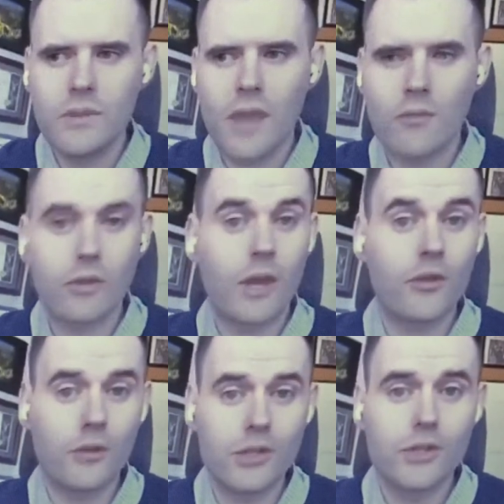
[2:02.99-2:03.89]
every
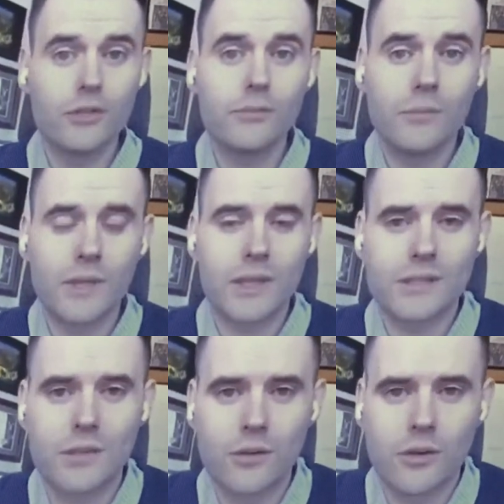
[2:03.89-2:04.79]
other issue because
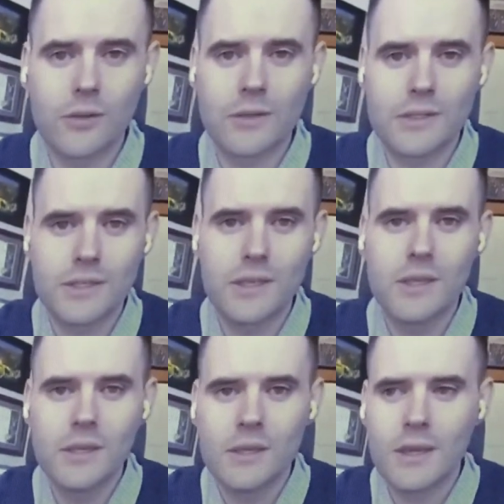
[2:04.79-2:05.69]
it determines,
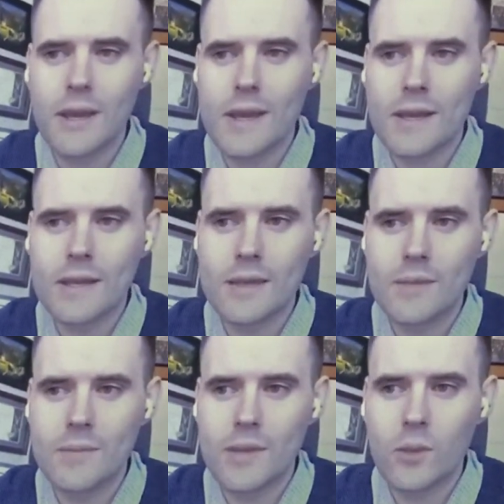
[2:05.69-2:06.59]
uh,
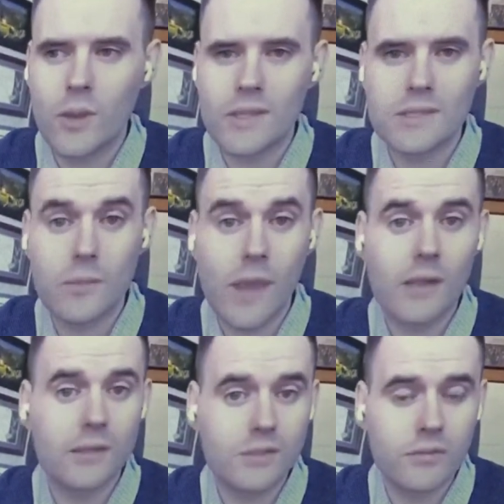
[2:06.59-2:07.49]
in many ways, the
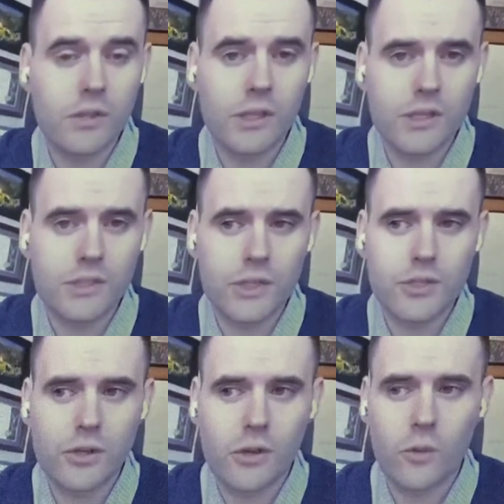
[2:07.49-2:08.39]
balance of the
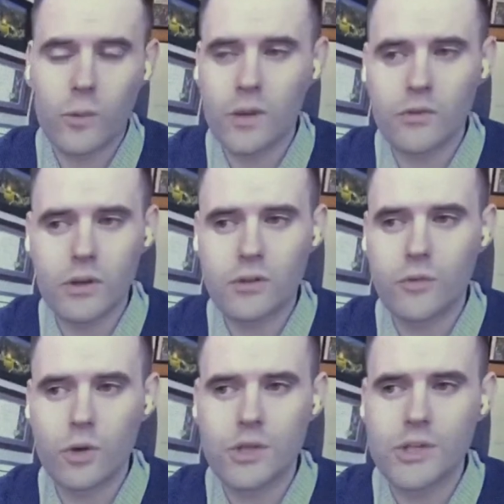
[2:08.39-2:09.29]
legislature. We are very
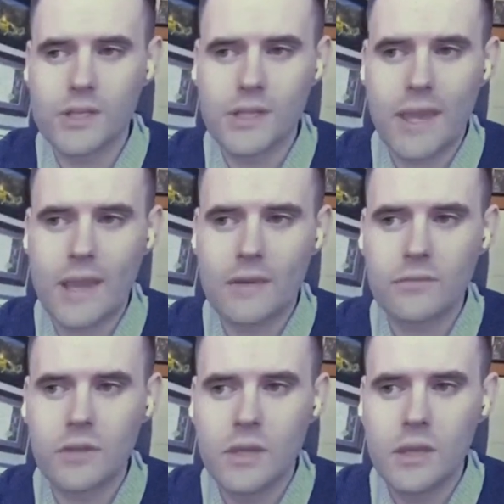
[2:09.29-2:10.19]
fortunate to
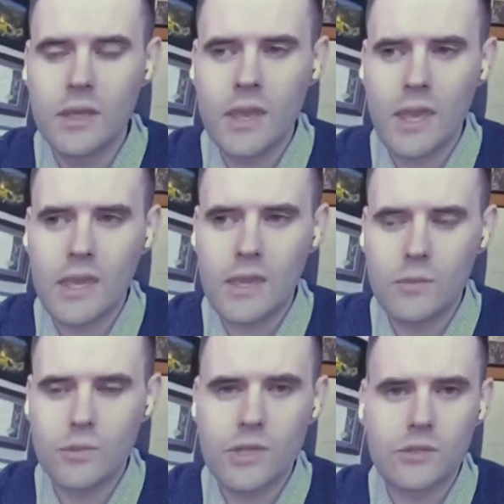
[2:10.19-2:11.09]
have a
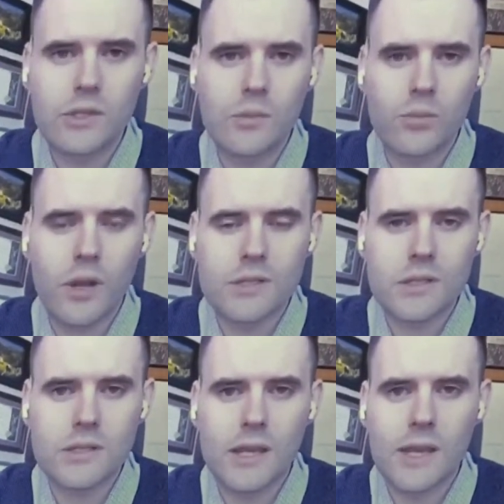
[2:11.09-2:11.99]
redistricting
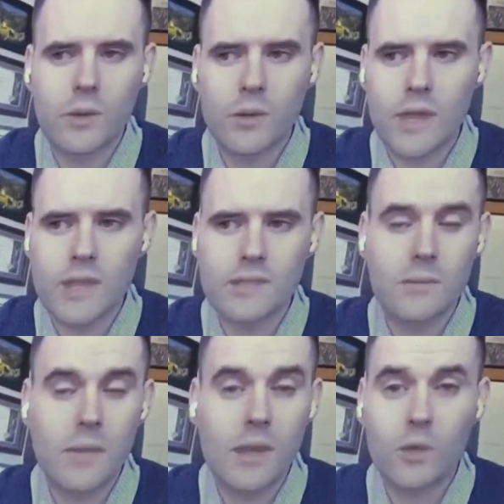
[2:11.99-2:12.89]
process in Iowa that is,
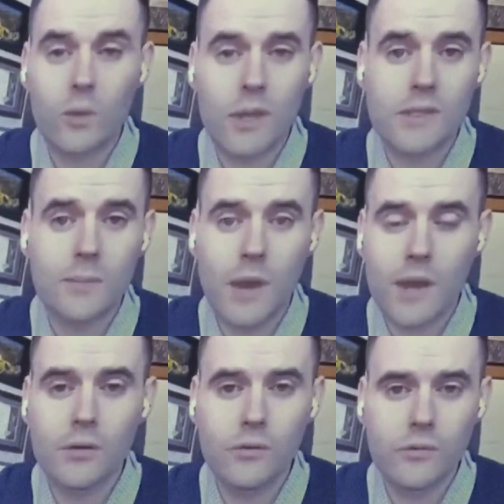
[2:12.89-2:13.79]
in many ways, a
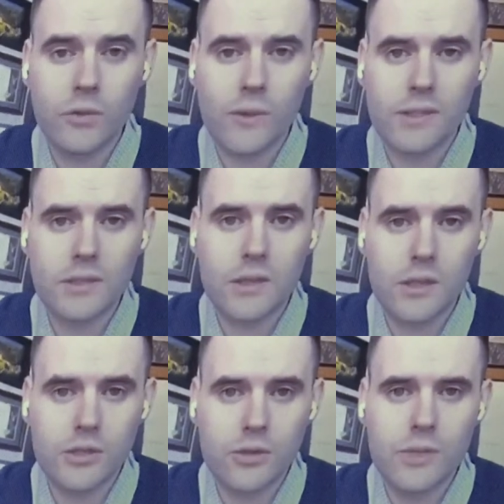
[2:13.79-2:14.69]
model for the rest of the
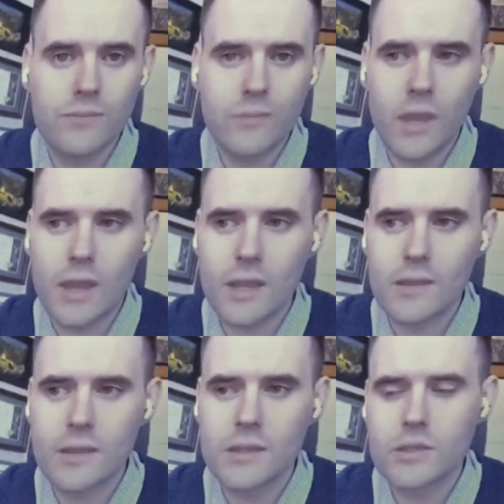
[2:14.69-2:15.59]
country. Uh,
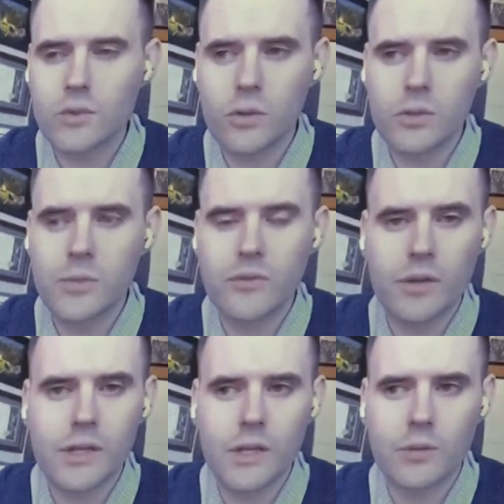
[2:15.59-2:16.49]
historically, been
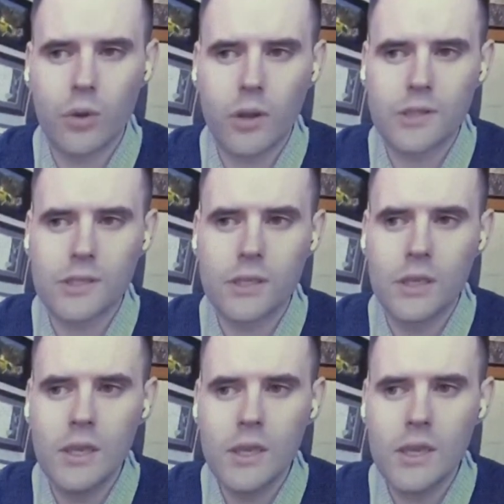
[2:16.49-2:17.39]
very nonpartisan,
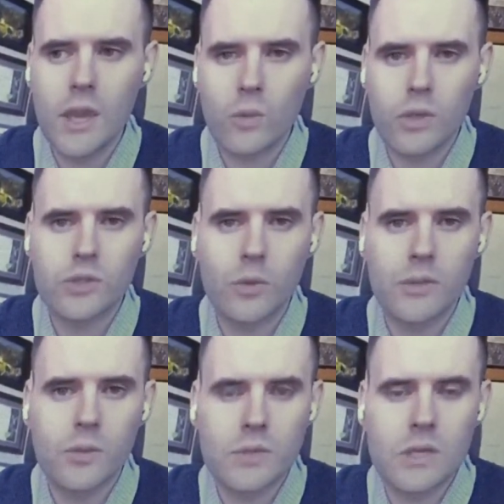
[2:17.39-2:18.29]
and we're just
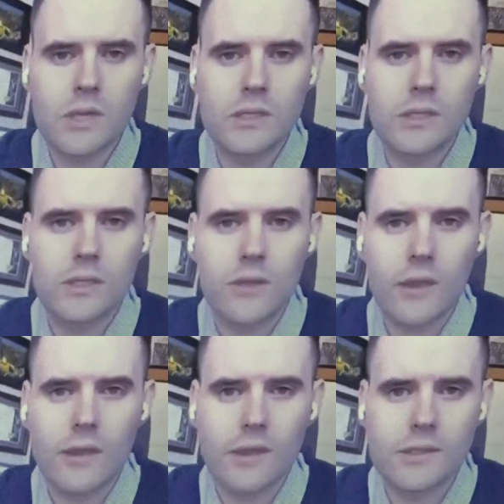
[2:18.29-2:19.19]
hoping that we can continue
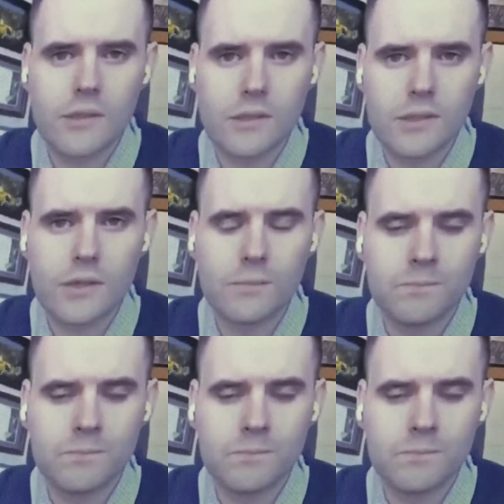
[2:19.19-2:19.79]
that legacy this year.